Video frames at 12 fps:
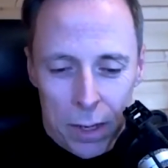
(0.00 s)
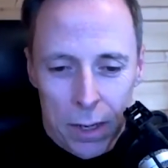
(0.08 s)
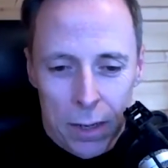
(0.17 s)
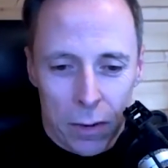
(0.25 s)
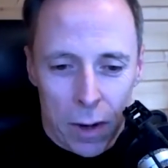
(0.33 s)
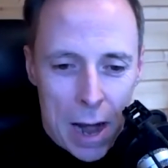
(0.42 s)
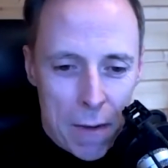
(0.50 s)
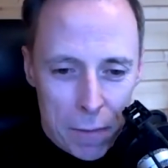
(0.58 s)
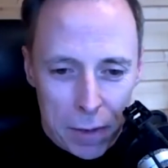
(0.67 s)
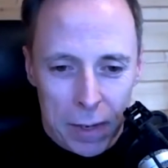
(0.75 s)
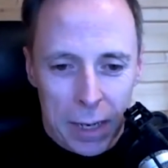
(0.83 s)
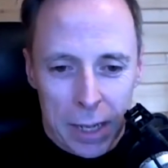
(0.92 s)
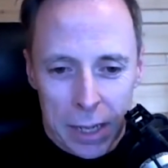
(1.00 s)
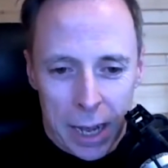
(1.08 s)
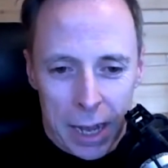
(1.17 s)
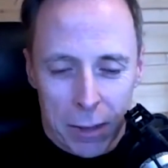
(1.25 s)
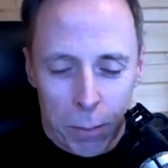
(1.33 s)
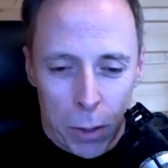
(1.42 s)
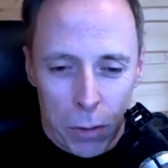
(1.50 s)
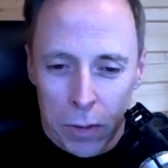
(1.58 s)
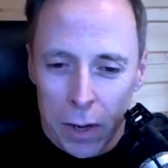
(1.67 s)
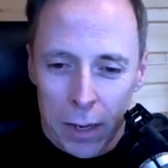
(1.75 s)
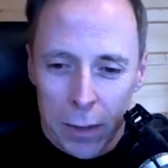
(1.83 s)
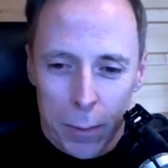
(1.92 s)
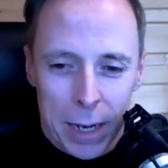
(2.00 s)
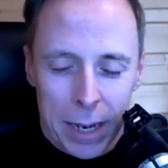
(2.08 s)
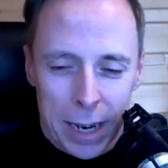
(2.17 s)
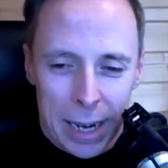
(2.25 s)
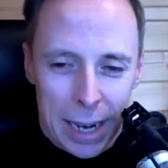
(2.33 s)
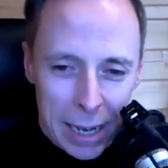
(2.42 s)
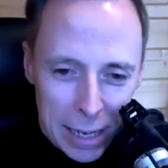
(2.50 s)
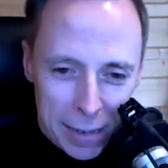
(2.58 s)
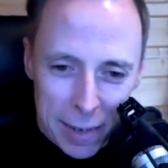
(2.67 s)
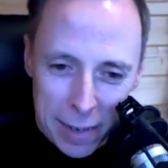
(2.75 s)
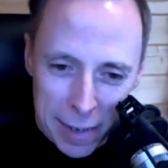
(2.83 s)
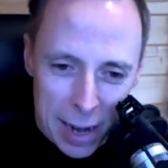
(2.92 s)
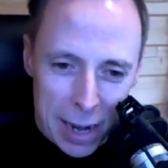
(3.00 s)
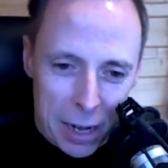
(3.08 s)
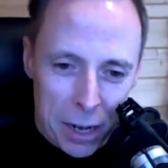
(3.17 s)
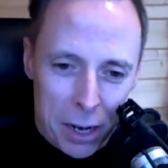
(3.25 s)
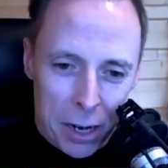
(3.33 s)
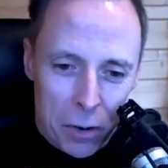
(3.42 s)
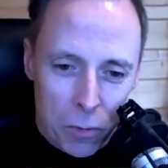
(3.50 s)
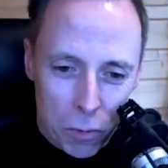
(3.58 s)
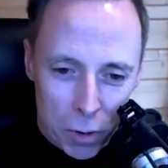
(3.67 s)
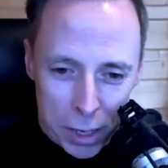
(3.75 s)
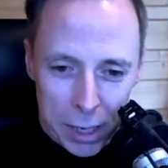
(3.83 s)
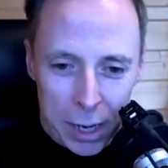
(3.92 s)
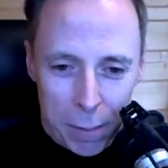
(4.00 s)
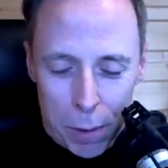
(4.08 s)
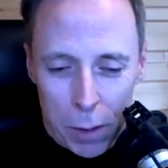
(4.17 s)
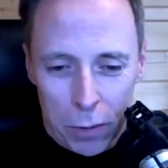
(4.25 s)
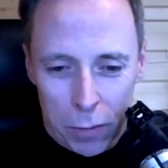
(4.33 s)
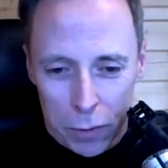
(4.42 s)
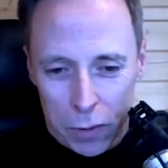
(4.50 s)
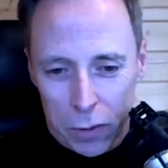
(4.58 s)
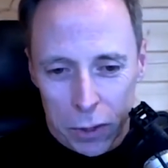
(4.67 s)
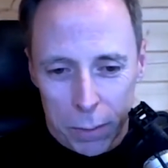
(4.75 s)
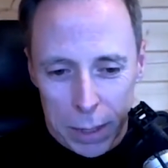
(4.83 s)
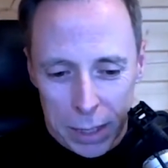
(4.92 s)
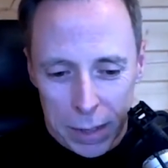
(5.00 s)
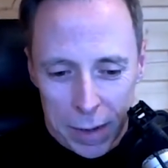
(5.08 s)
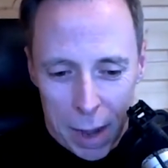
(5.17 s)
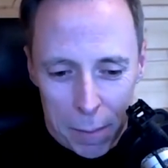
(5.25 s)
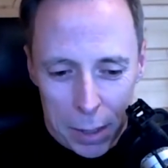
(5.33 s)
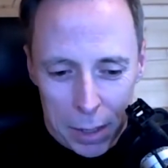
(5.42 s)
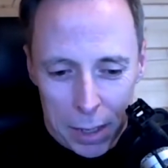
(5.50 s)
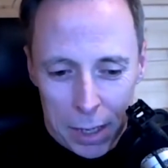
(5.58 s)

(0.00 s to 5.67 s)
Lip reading: So every single guest post, I spent at least a day writing a post for Social Media Examiner